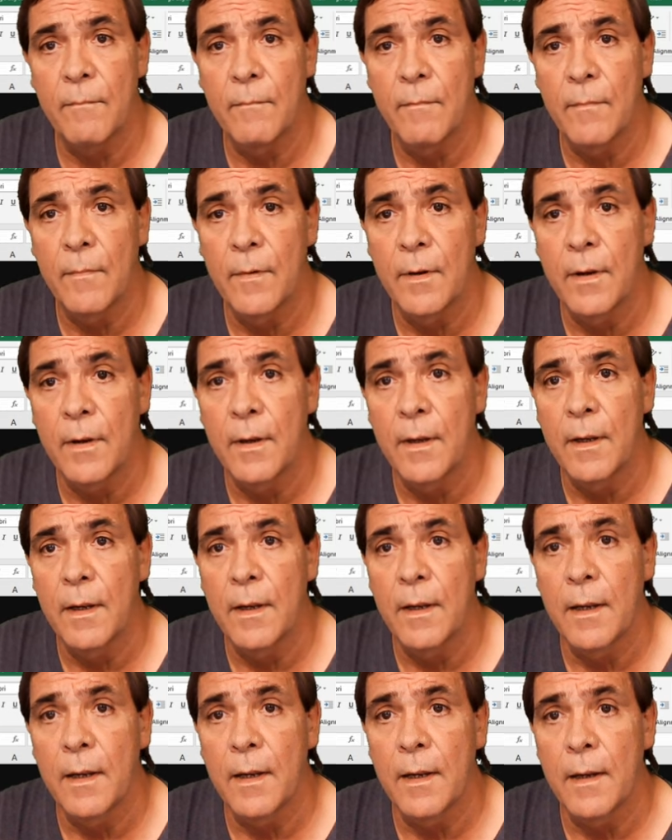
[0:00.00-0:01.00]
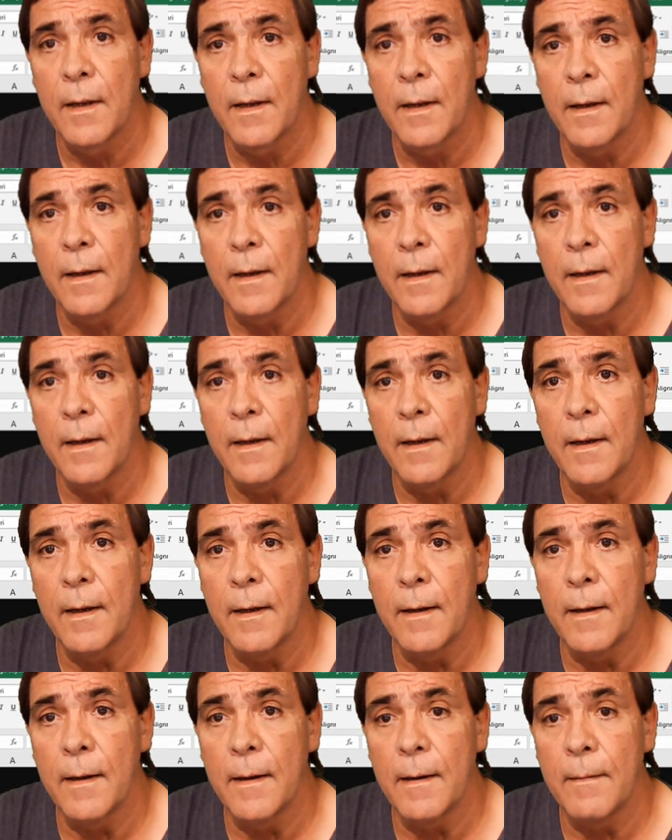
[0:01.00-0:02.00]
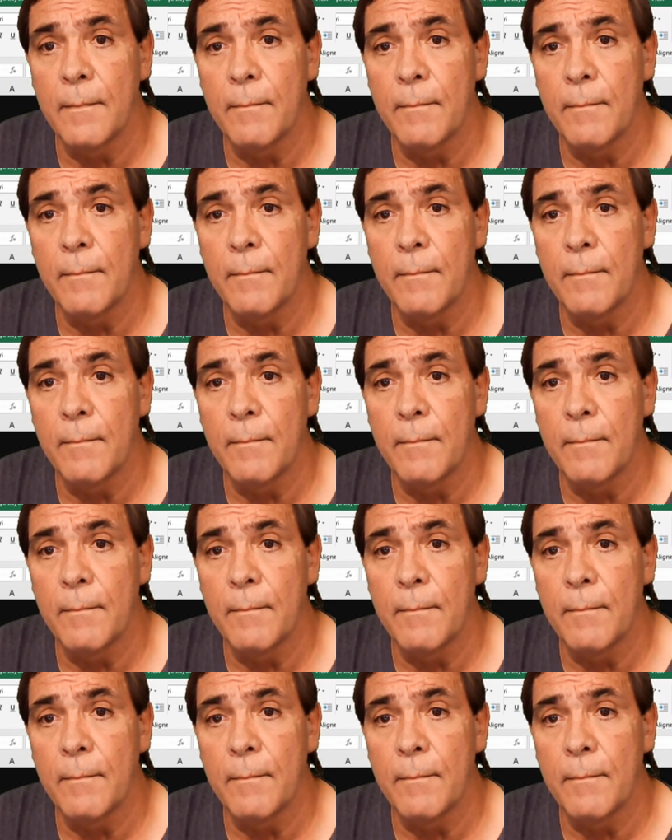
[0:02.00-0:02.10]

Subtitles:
(no one is talking)